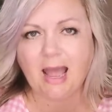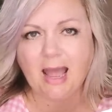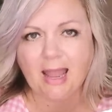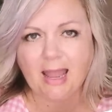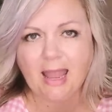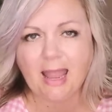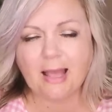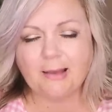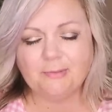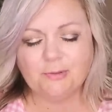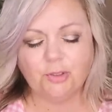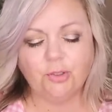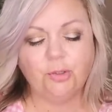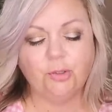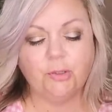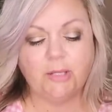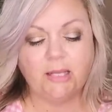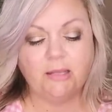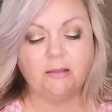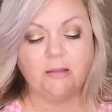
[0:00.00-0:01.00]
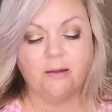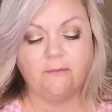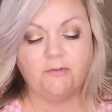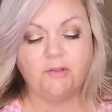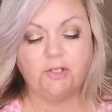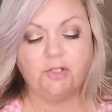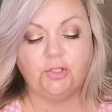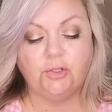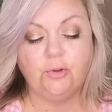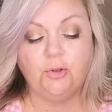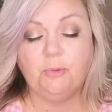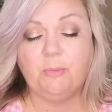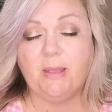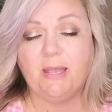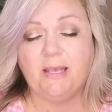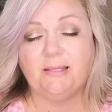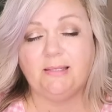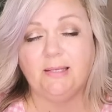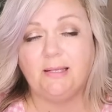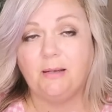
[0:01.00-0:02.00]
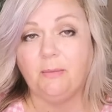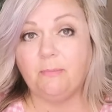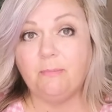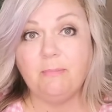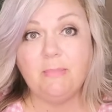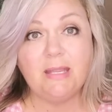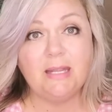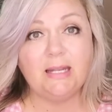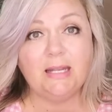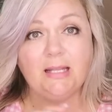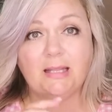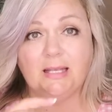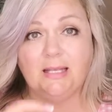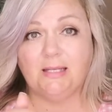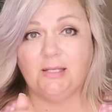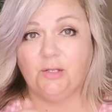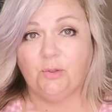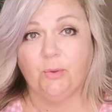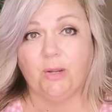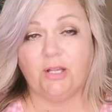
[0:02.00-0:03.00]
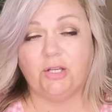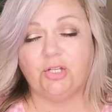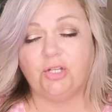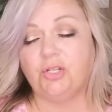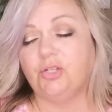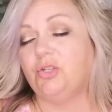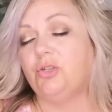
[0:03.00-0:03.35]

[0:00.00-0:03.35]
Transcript: I absolutely love this toothpaste, and immediately switched.